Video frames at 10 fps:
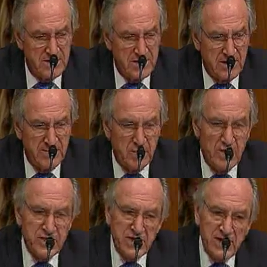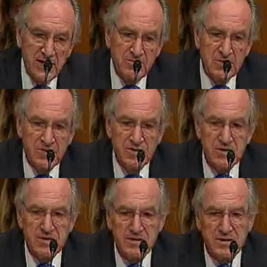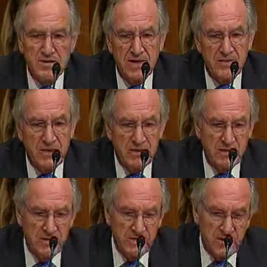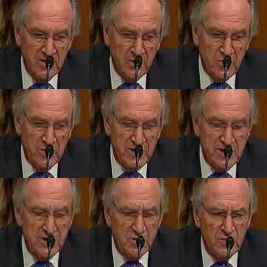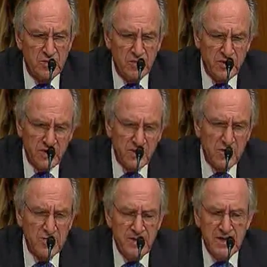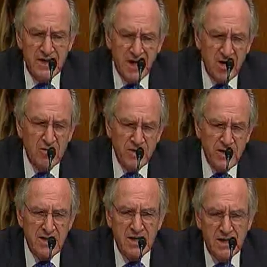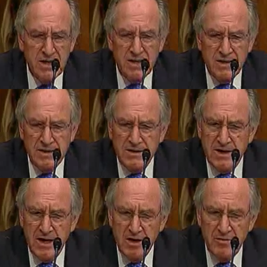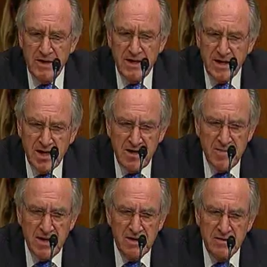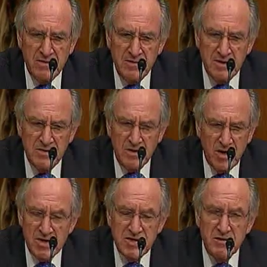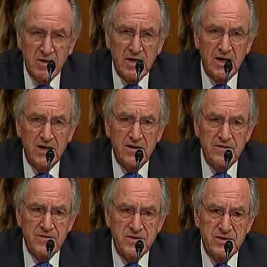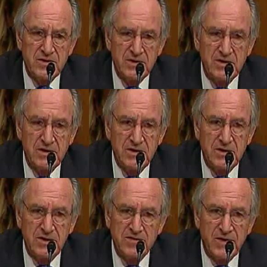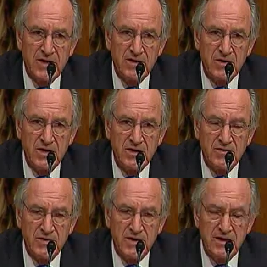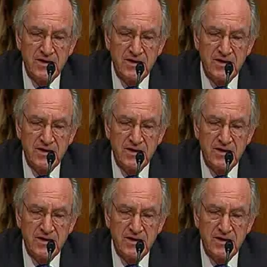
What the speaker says: I've been watching Ken Burns' epic on the war in the Second World War, and it occurred to me again how many gay men lost their lives in defending their country.